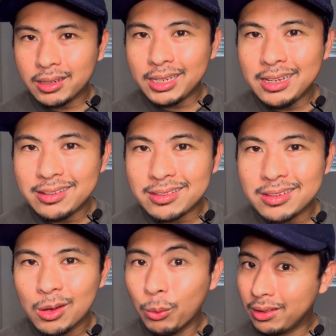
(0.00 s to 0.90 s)
East
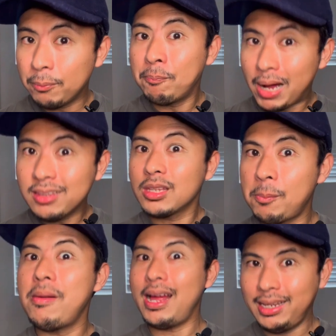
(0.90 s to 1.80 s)
with a bunch of
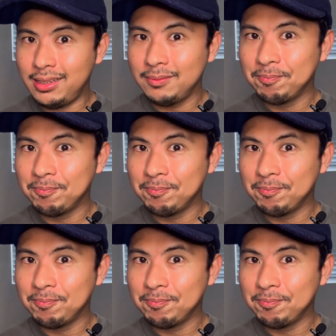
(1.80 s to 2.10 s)
money,